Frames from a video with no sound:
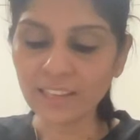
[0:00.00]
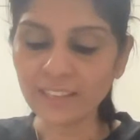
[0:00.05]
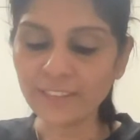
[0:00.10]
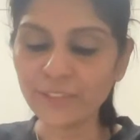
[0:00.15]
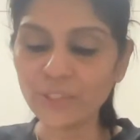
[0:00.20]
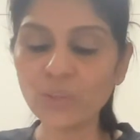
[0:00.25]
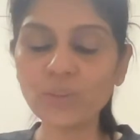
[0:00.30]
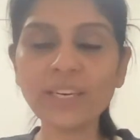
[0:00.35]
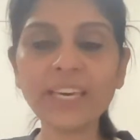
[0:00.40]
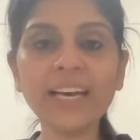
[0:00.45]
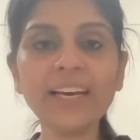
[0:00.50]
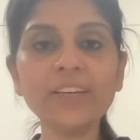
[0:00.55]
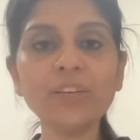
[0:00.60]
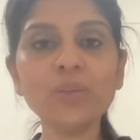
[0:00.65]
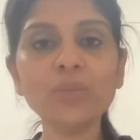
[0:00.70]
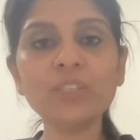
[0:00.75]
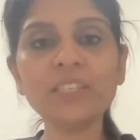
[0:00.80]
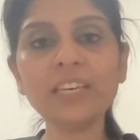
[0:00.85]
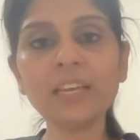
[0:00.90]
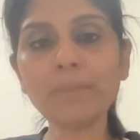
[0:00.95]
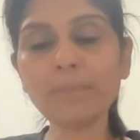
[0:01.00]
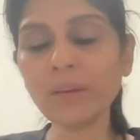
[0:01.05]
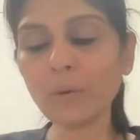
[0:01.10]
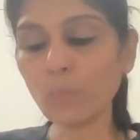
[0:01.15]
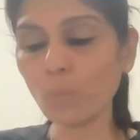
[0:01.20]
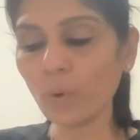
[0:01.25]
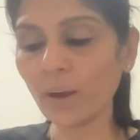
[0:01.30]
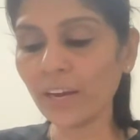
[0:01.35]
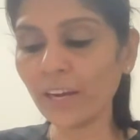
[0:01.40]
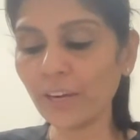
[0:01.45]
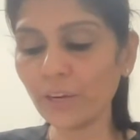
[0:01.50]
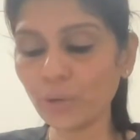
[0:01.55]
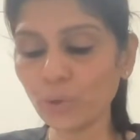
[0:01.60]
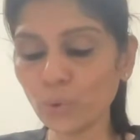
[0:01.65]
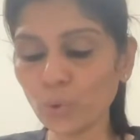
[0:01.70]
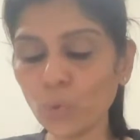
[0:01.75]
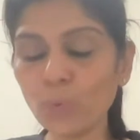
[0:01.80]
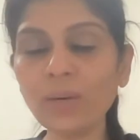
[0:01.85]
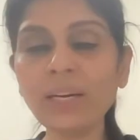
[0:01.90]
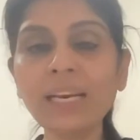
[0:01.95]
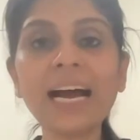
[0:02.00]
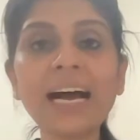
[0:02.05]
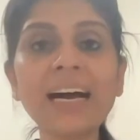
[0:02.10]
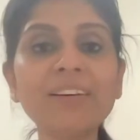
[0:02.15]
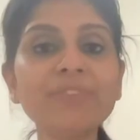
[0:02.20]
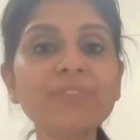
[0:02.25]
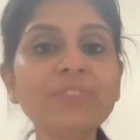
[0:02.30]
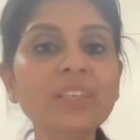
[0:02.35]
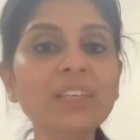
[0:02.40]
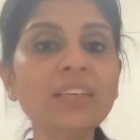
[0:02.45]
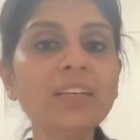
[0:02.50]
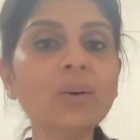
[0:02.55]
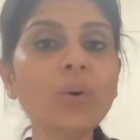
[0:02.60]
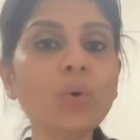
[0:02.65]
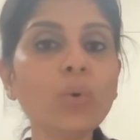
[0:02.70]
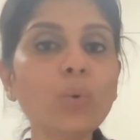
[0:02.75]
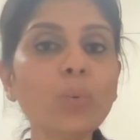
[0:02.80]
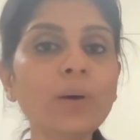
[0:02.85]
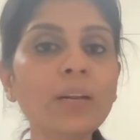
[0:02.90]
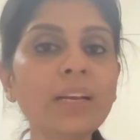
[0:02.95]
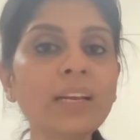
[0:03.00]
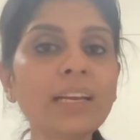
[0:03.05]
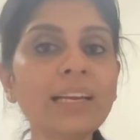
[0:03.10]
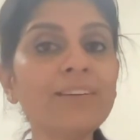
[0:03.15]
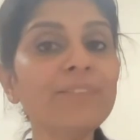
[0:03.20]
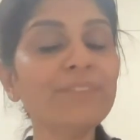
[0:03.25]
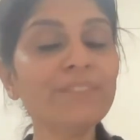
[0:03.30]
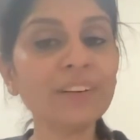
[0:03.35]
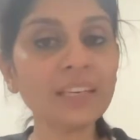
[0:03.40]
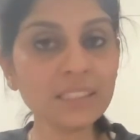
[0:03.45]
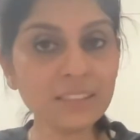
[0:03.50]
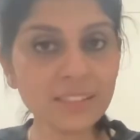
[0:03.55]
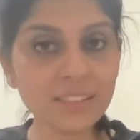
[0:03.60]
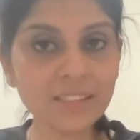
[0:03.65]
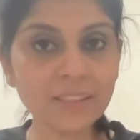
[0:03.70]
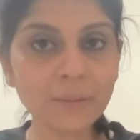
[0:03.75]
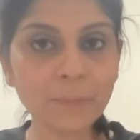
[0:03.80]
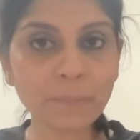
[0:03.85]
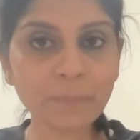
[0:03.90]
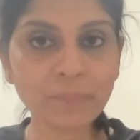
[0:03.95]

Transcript: So can you tell me why do you do it after an overnight fast?